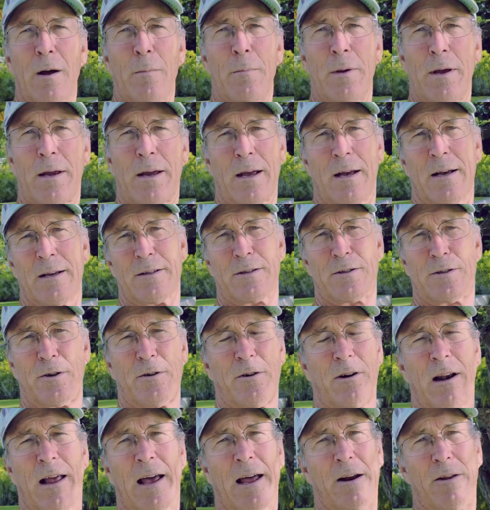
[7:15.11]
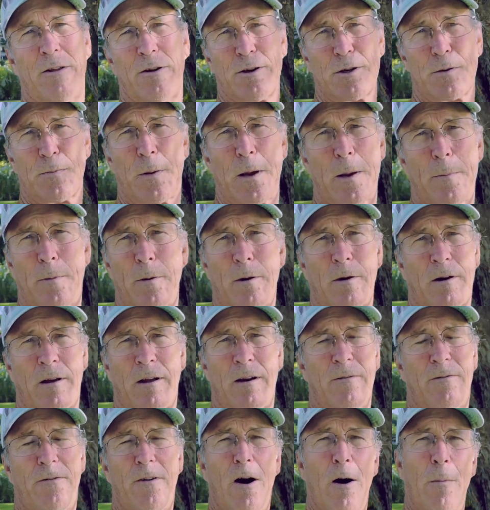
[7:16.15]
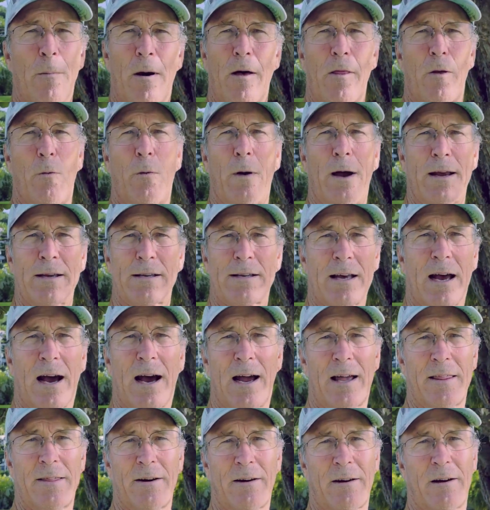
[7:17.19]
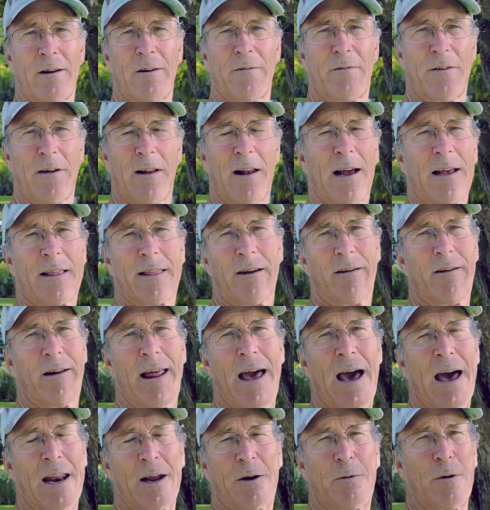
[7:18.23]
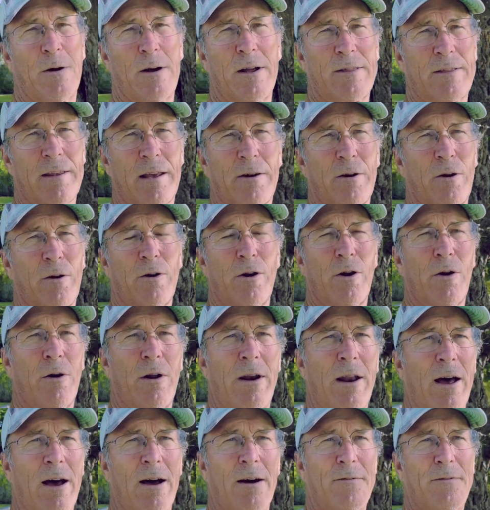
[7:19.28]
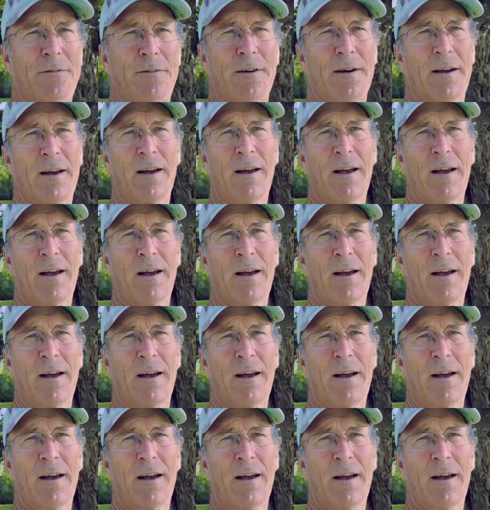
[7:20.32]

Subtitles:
Because sooner or later those people are going to fall by the wayside, they're going to feel like they're inadequate, they don't know enough,